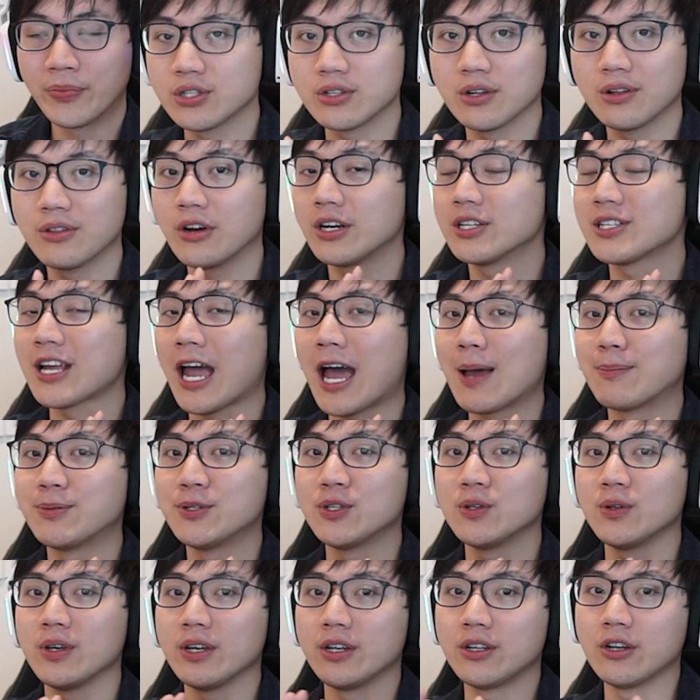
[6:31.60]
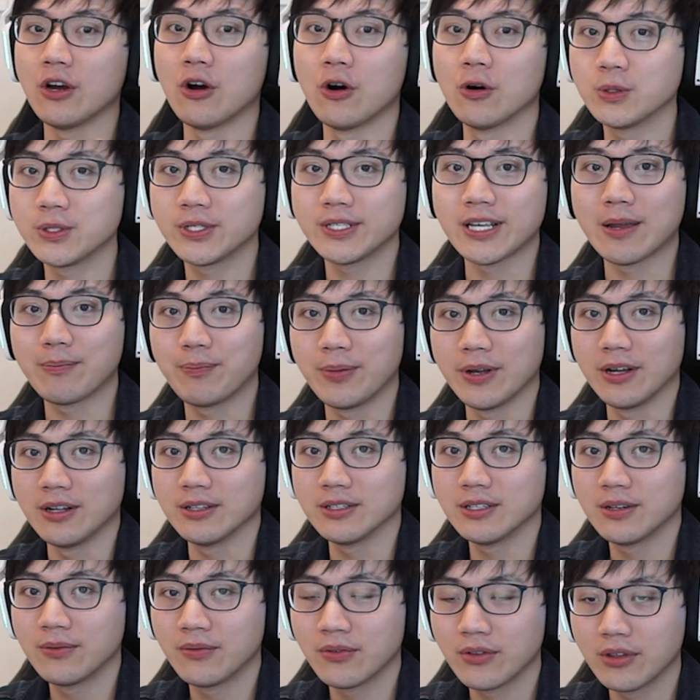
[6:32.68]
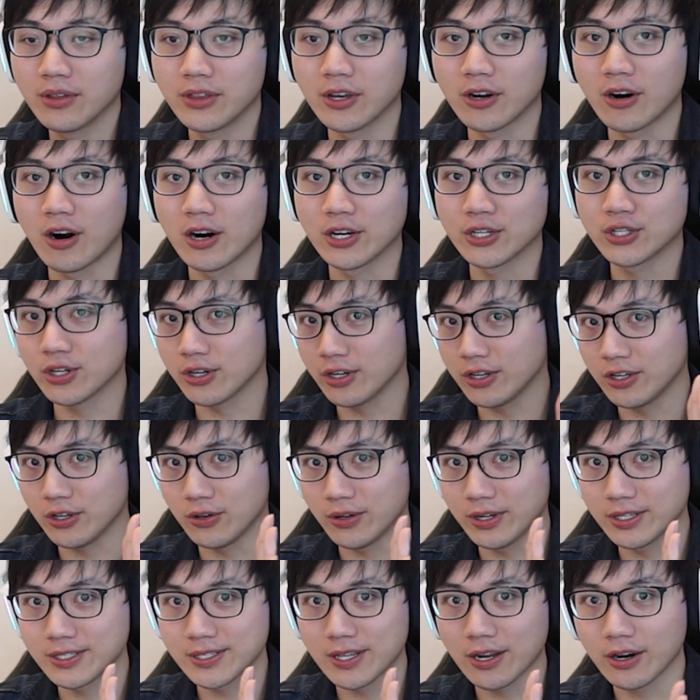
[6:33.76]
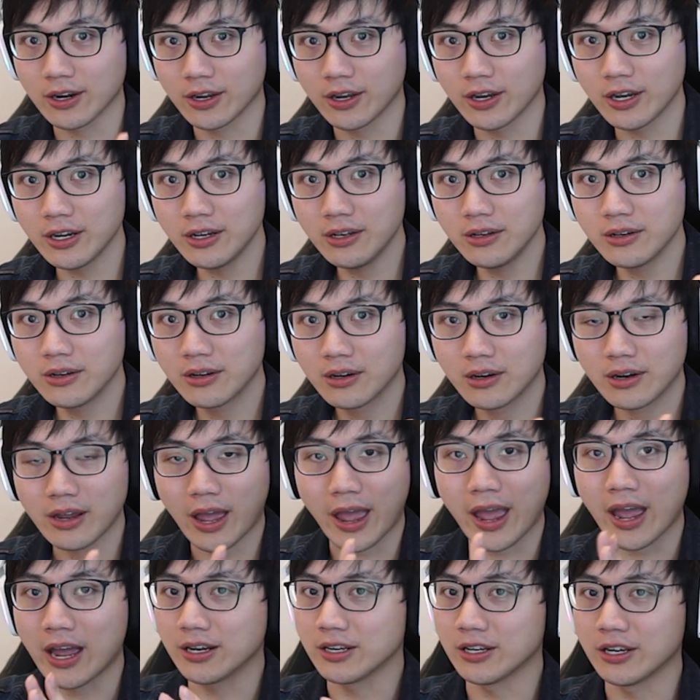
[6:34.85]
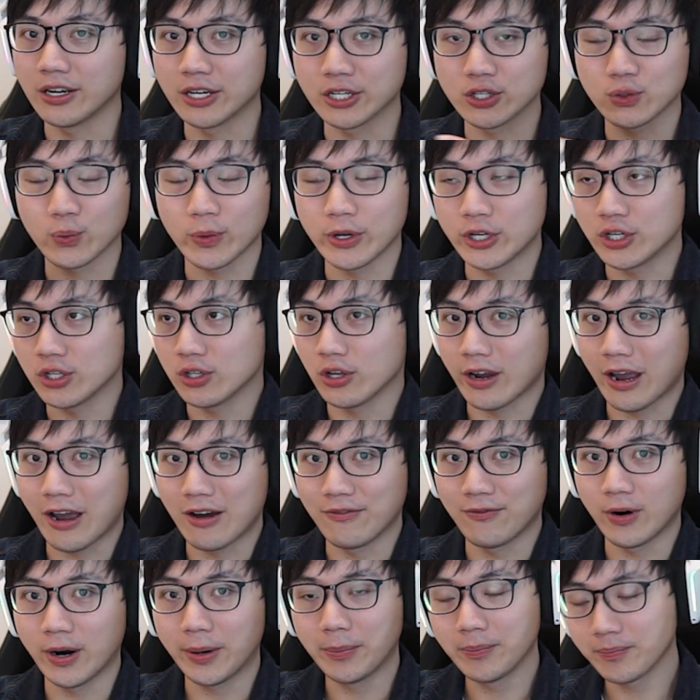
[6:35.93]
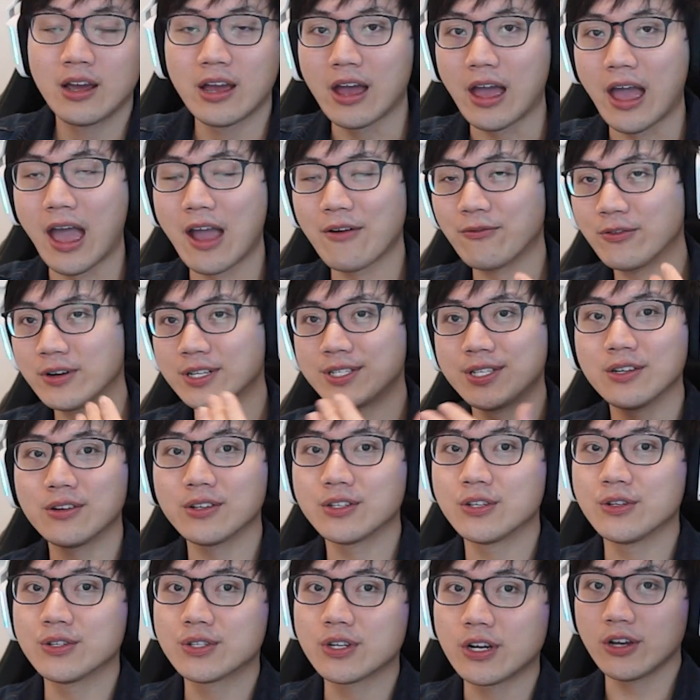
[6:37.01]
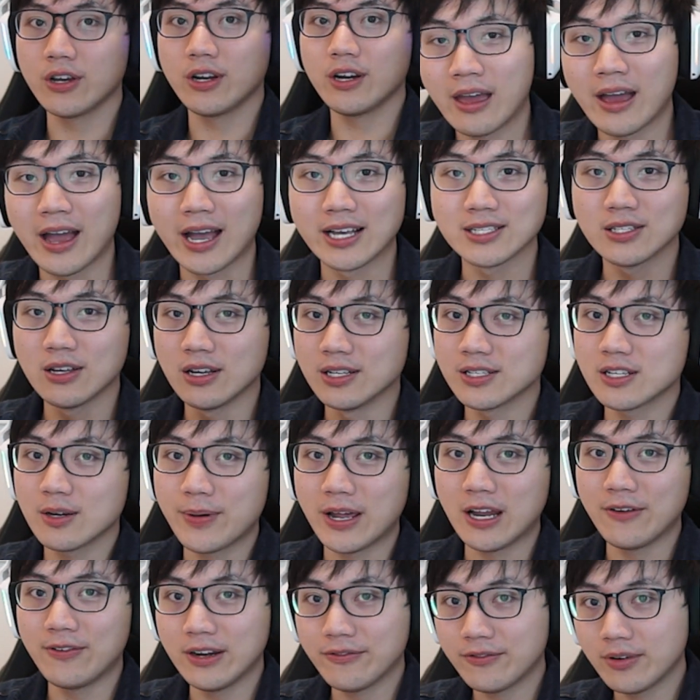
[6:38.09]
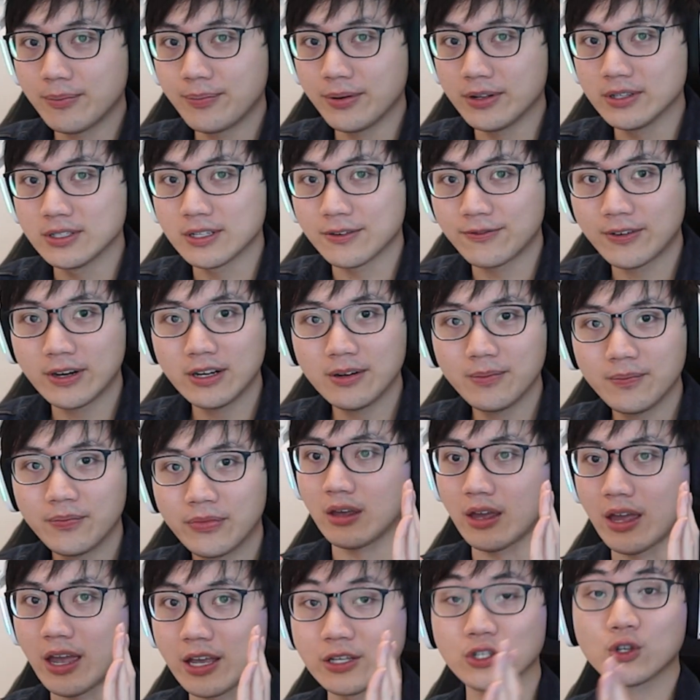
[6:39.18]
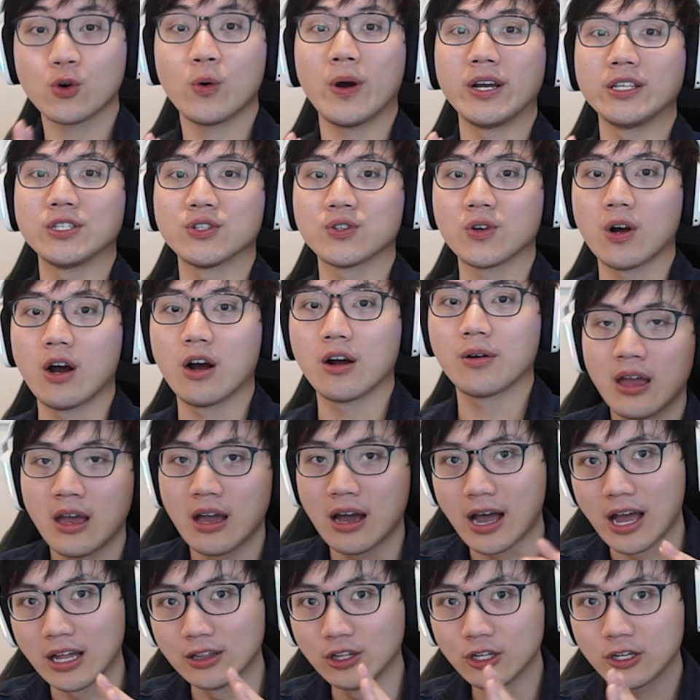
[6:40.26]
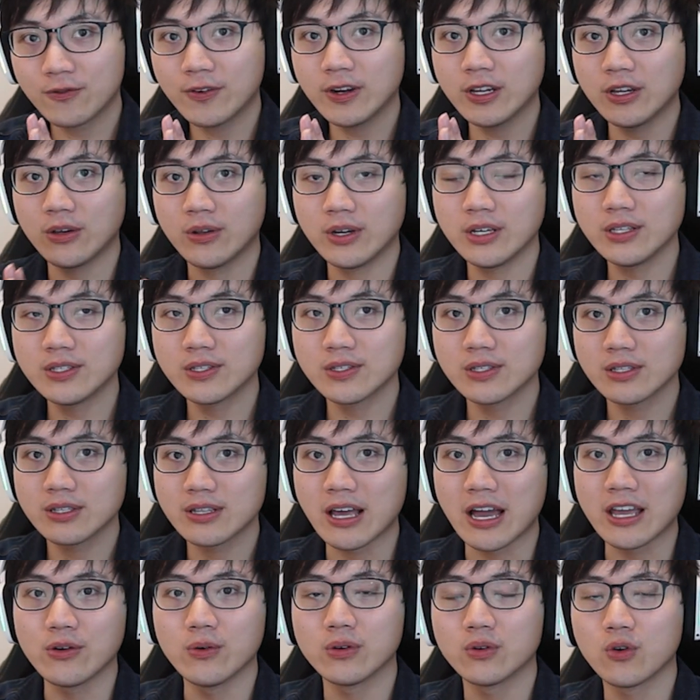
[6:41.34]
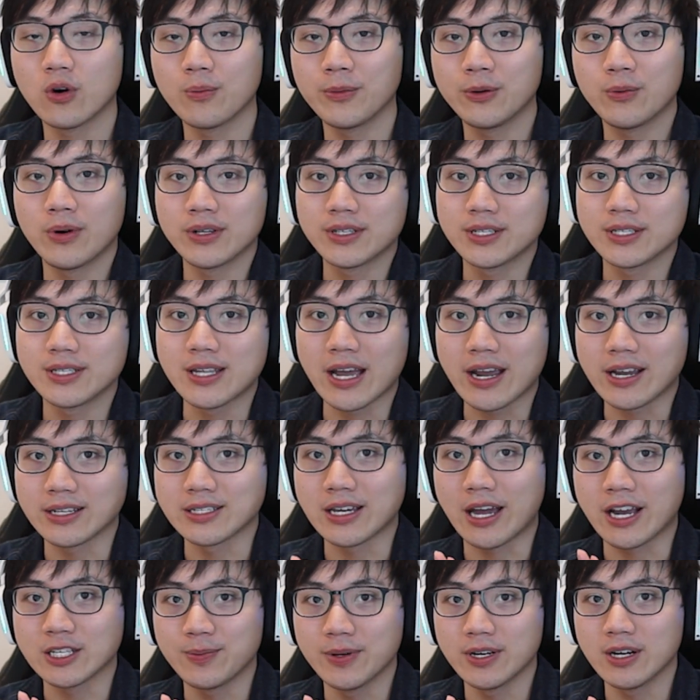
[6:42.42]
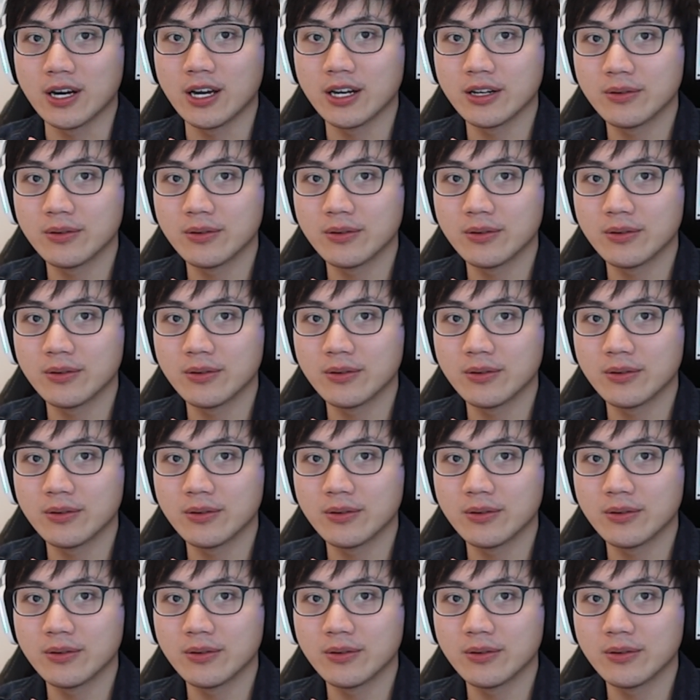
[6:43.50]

There is absolutely no set build. There are certain units that are good, and here's what you should look out for. Every single 2-star unit, as long as they're benefiting from Built Different, is quite strong. Look for units that you would normally want to stack attack speed on.